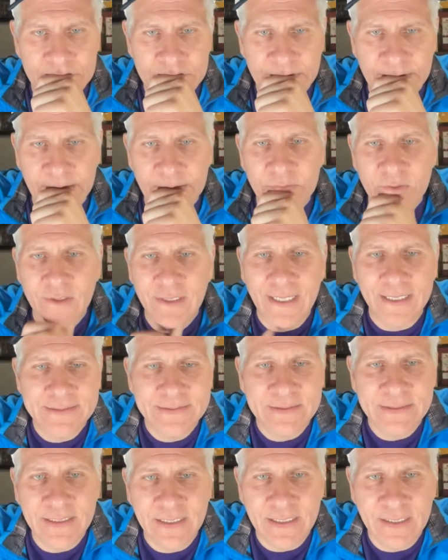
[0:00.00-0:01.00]
I did not
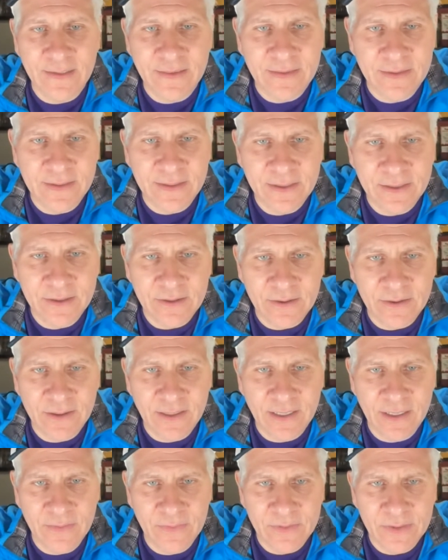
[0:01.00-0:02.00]
see anything here
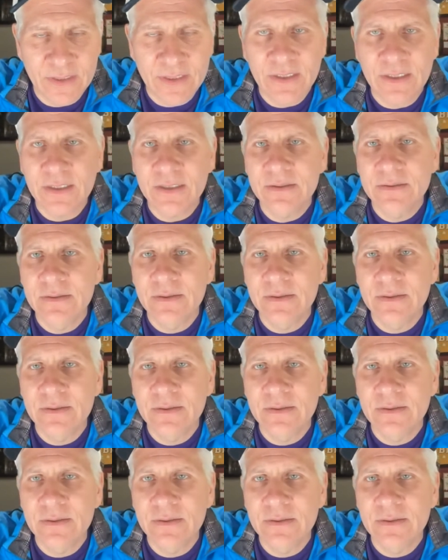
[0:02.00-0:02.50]
on the